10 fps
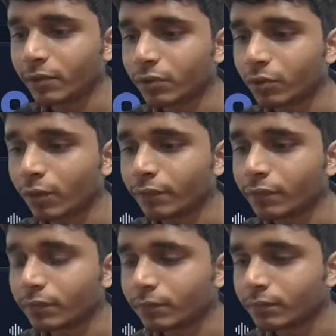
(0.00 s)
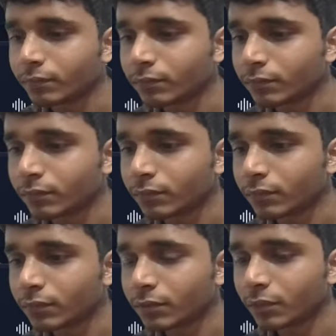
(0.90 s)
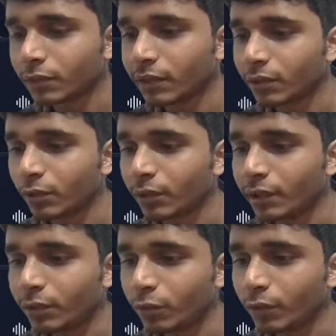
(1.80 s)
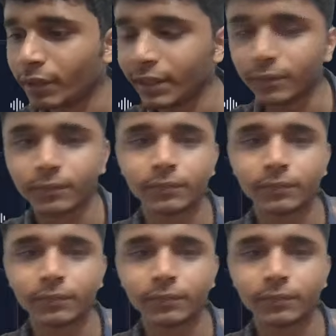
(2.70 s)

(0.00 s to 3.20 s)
solved. So there is no need to worry.